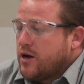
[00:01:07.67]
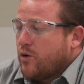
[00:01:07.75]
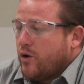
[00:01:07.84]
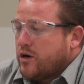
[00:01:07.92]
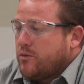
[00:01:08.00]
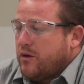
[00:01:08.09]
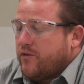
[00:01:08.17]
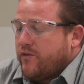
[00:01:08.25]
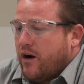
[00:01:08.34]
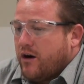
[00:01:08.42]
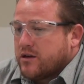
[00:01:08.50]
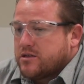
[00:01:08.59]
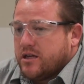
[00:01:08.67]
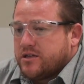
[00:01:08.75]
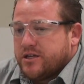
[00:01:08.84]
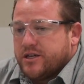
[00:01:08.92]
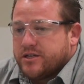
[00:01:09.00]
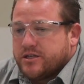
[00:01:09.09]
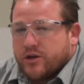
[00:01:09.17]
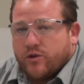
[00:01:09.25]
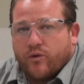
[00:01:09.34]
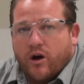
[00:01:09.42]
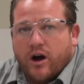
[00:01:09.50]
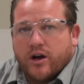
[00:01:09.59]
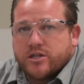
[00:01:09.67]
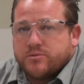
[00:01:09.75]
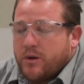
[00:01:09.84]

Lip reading: going to be fogged, such as a garage,